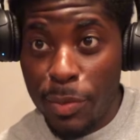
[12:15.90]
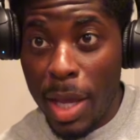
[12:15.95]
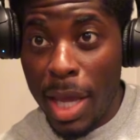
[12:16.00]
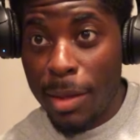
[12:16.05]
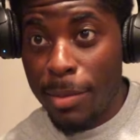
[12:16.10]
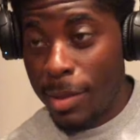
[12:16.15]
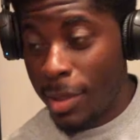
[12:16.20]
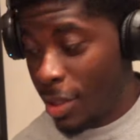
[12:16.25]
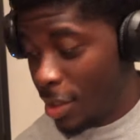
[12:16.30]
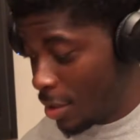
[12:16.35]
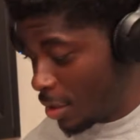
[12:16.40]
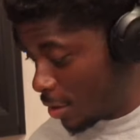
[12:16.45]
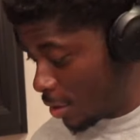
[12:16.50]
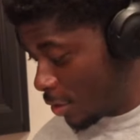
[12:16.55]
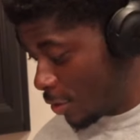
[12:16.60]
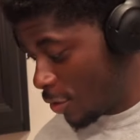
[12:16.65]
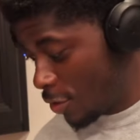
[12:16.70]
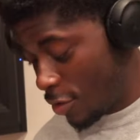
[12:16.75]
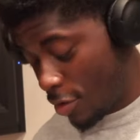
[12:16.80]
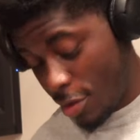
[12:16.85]
baby.
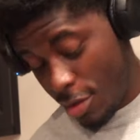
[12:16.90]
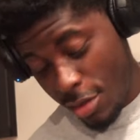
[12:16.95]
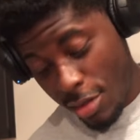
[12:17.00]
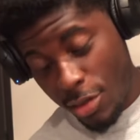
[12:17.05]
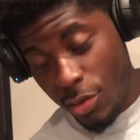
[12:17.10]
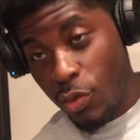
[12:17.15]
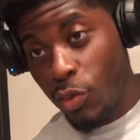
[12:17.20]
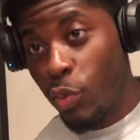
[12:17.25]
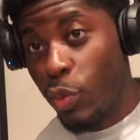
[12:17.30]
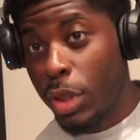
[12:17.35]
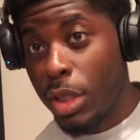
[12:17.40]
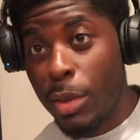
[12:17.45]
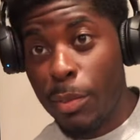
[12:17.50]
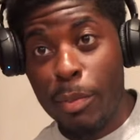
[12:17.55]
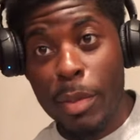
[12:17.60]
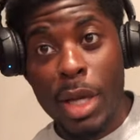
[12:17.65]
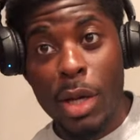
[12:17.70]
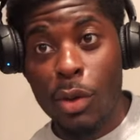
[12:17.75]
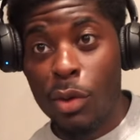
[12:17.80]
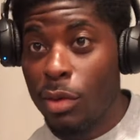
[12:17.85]
With the
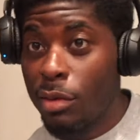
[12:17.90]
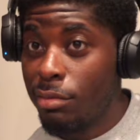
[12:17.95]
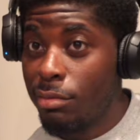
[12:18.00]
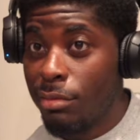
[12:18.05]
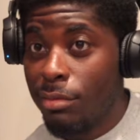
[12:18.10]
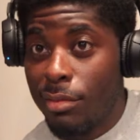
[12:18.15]
milk. Man,